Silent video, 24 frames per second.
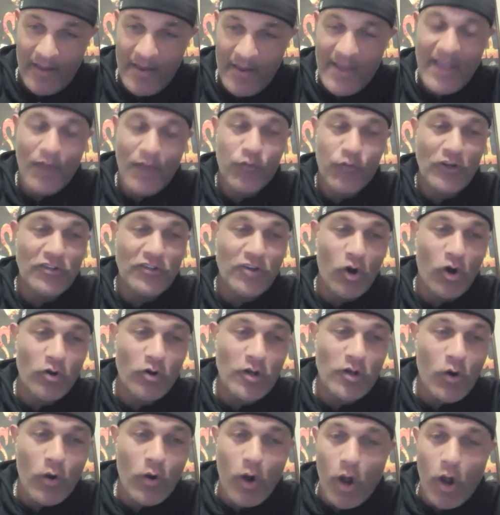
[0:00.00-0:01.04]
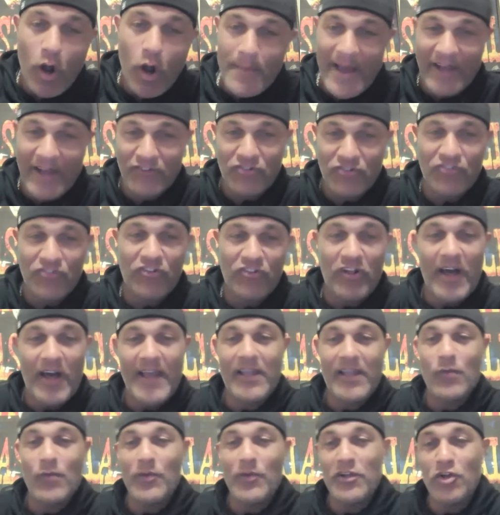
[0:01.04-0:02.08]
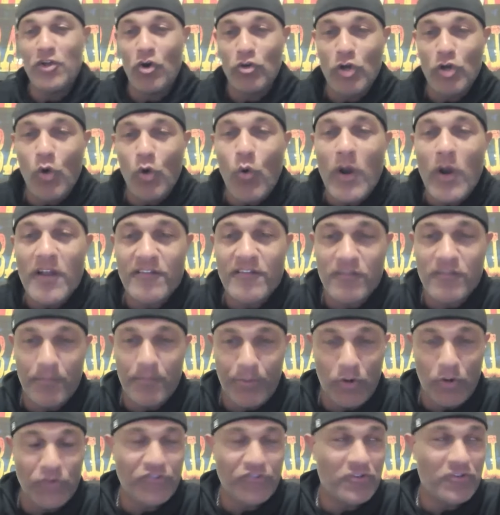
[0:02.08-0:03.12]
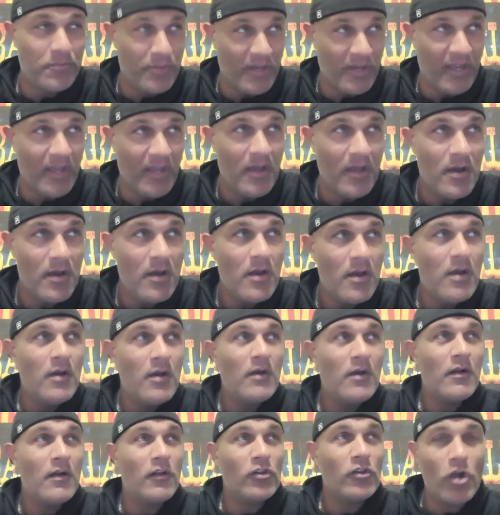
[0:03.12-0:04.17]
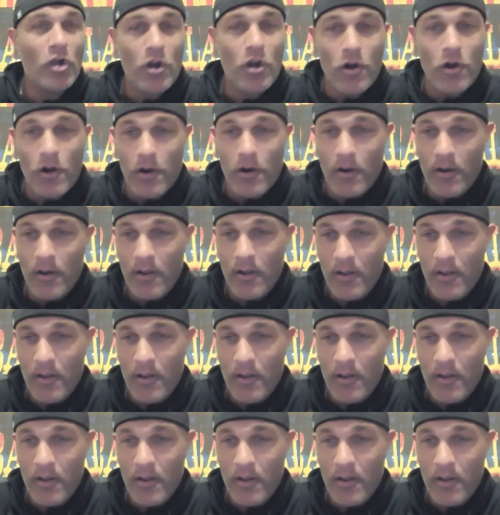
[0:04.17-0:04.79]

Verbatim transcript: If we don't know what arm action's like and we don't know what it's supposed to be, learn.